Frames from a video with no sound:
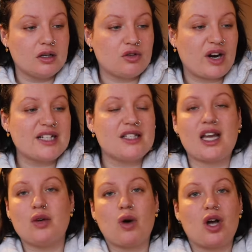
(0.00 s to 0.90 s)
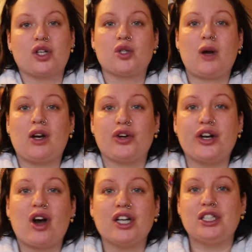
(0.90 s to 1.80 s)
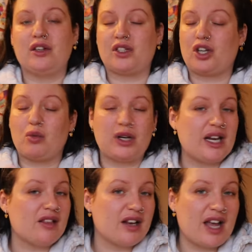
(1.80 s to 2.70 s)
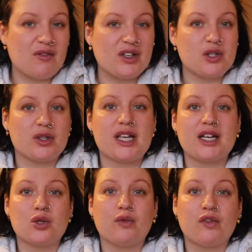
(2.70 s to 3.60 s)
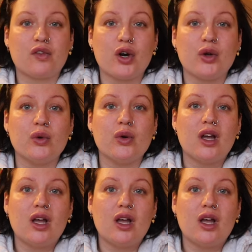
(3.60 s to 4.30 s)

great to take work as well. On a night shift, I don't want anything heavy, so I take some fruit.